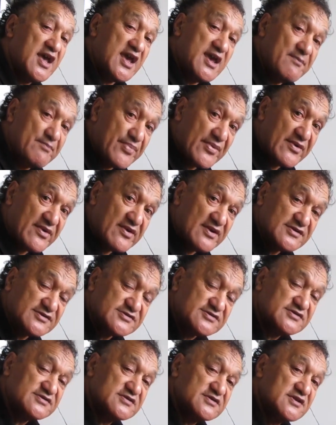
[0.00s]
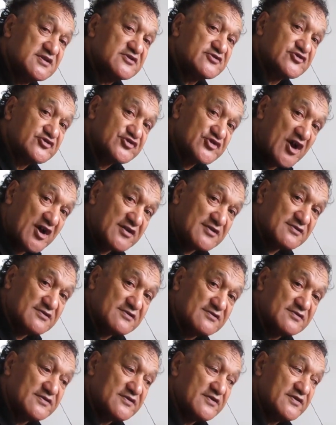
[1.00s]
Emperor's
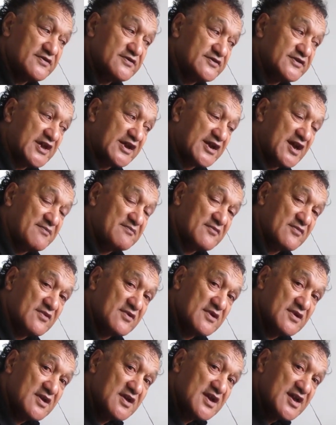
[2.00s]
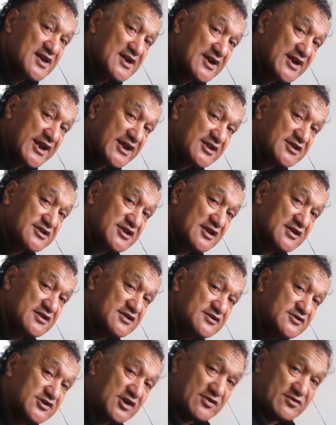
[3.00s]
title that I'm linked
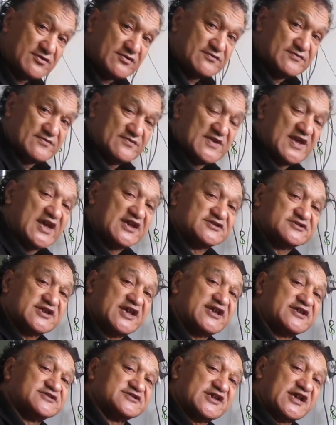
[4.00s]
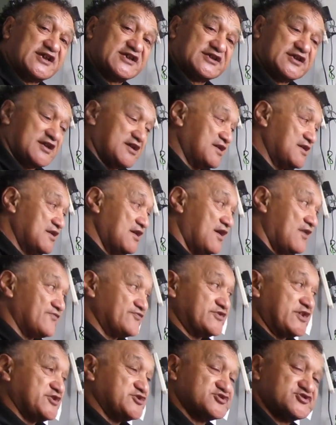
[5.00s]
to as executor
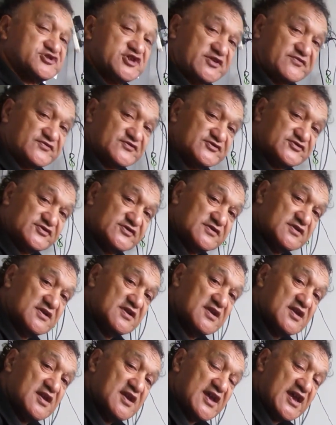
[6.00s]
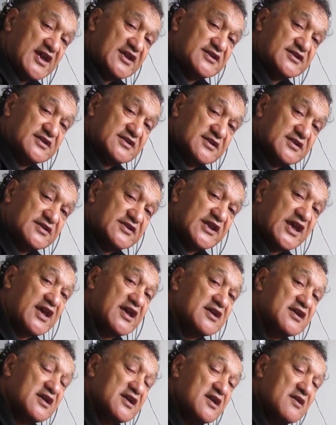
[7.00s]
of these chiefs and
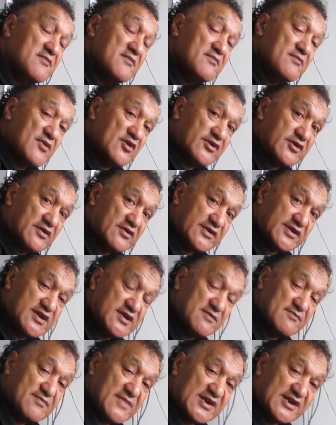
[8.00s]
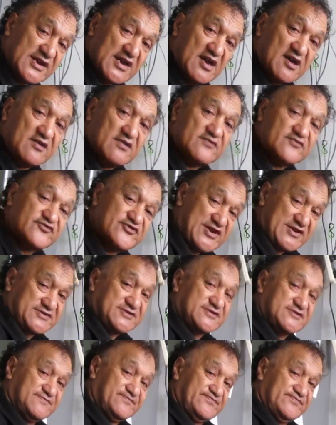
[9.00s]
their Moriori Manukau
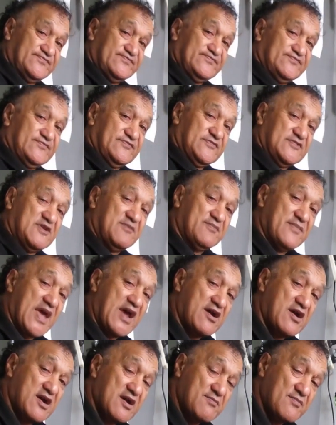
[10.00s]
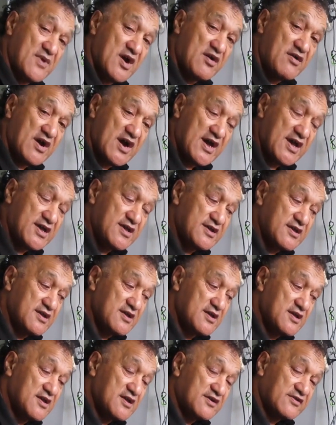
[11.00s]
Trust. The Moai
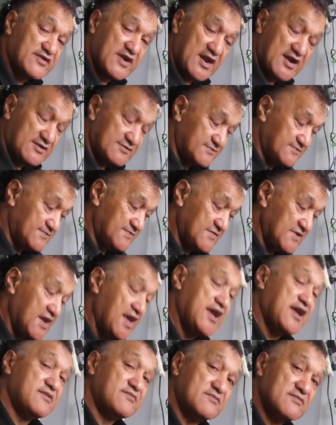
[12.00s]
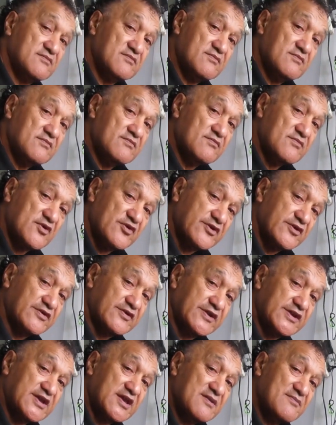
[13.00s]
Crown and
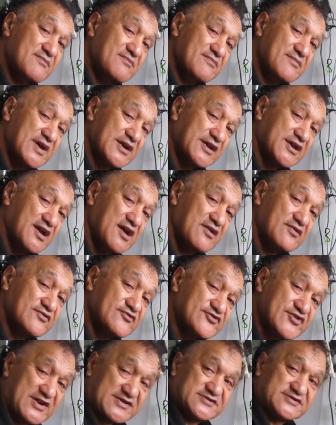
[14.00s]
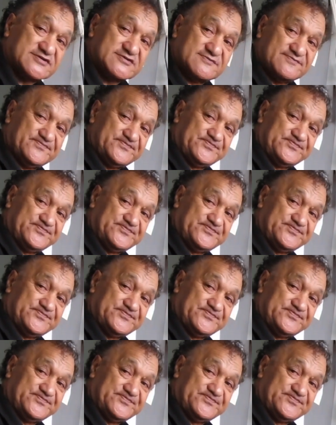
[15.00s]
Moriori Manukau Trust.